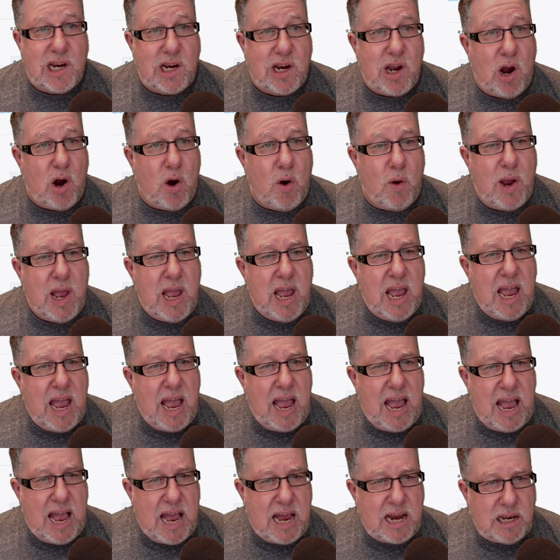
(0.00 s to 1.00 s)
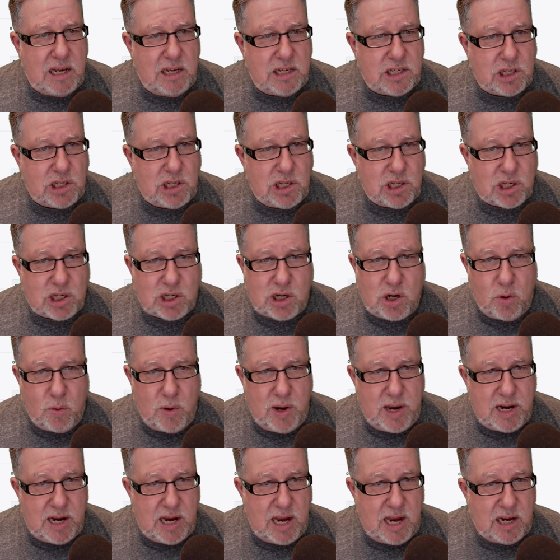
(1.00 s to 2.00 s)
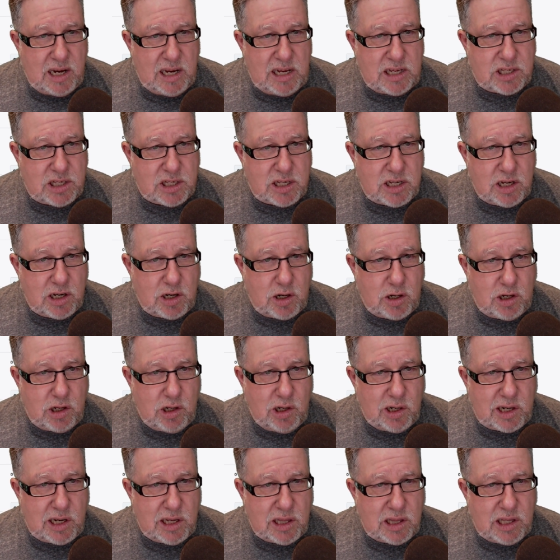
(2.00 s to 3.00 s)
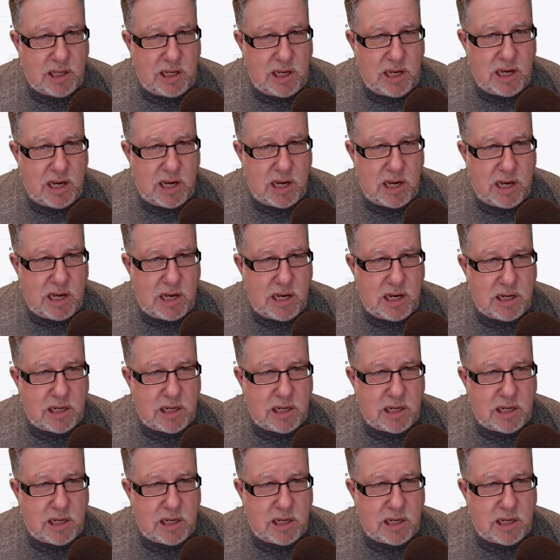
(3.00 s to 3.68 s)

go. And let's just go in and let's look at the